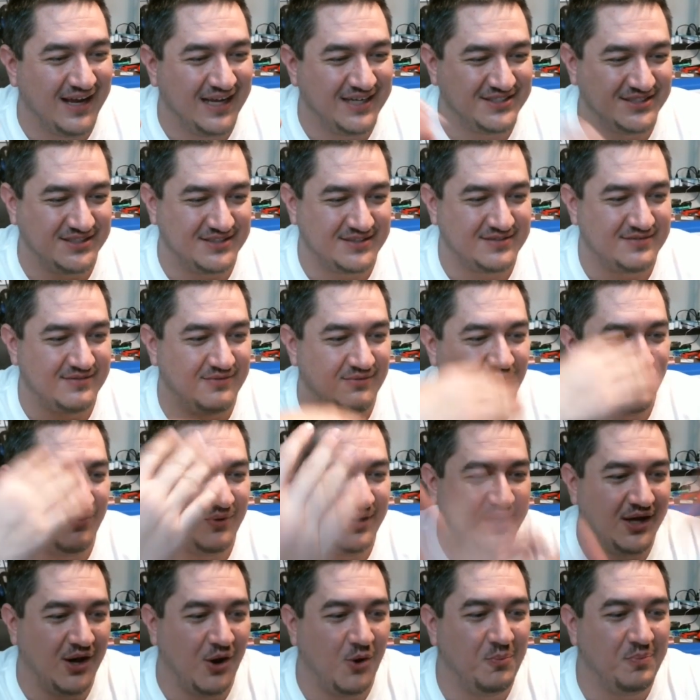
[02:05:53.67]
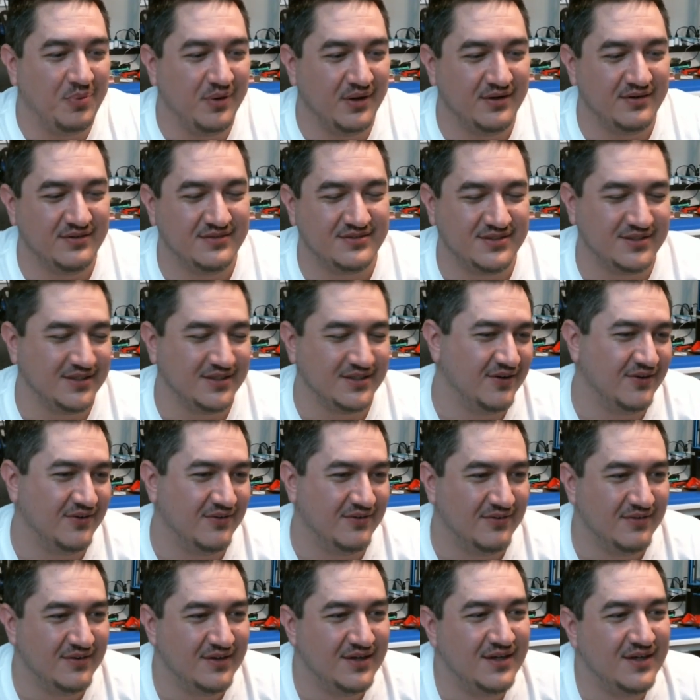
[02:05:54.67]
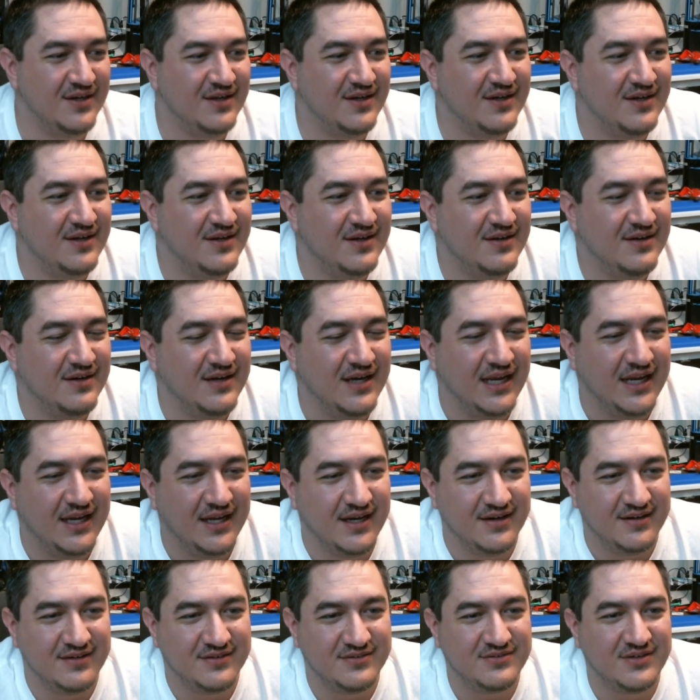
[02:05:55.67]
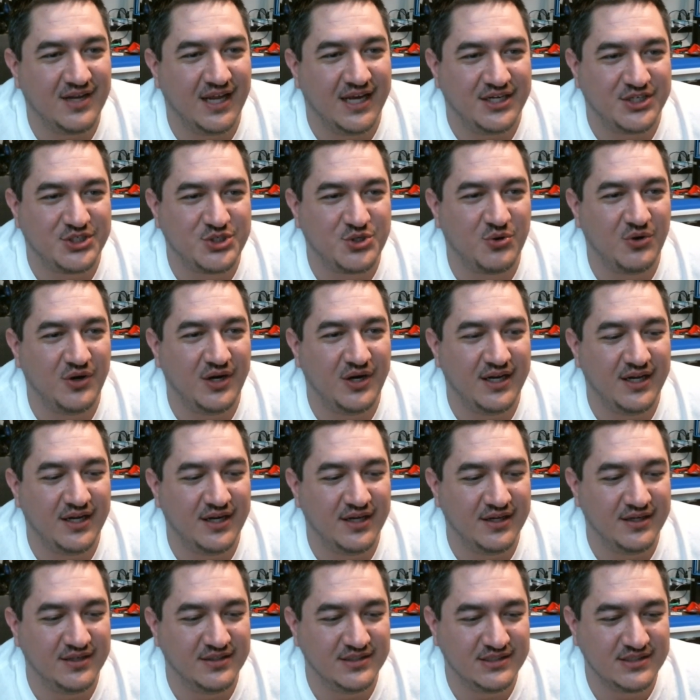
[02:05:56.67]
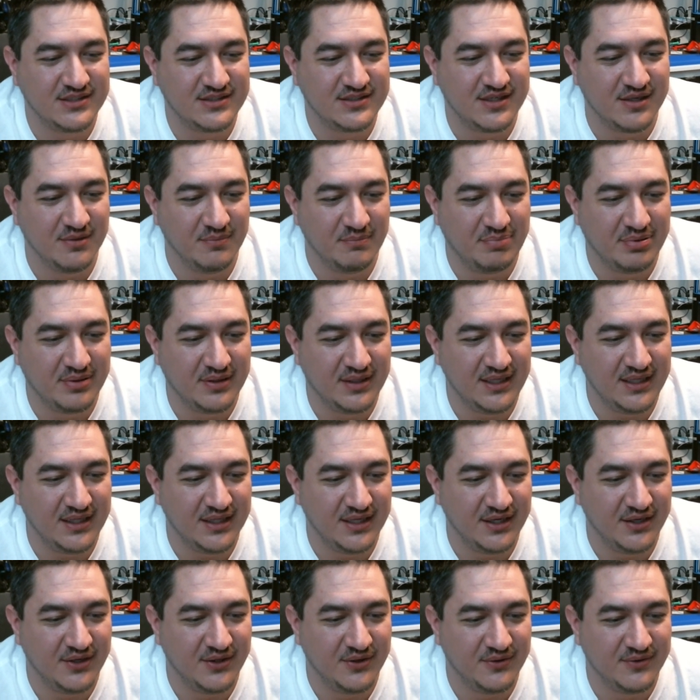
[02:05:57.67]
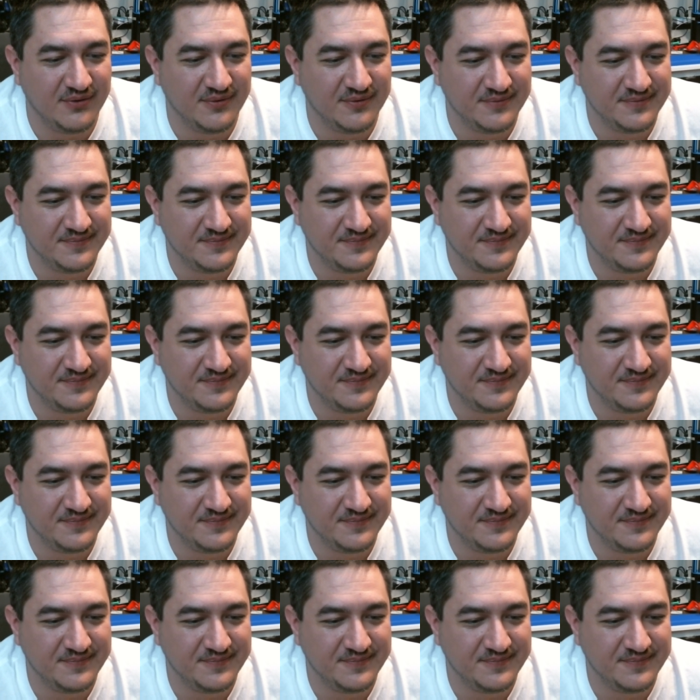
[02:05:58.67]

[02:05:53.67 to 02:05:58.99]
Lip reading: I just reopened, so it didn't like treat it as completely new.